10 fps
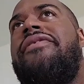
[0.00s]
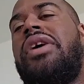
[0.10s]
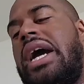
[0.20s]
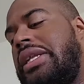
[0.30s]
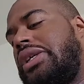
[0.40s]
I
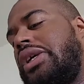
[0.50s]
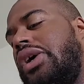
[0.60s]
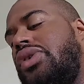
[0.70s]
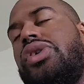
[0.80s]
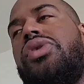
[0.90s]
forgot to
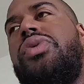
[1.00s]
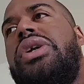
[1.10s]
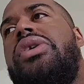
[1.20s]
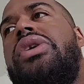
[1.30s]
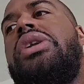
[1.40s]
go, so
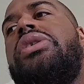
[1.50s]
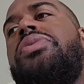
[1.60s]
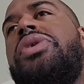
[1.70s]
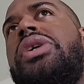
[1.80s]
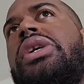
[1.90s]
we don't need no
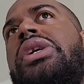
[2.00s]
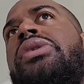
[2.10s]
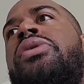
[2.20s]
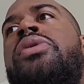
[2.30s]
more kids.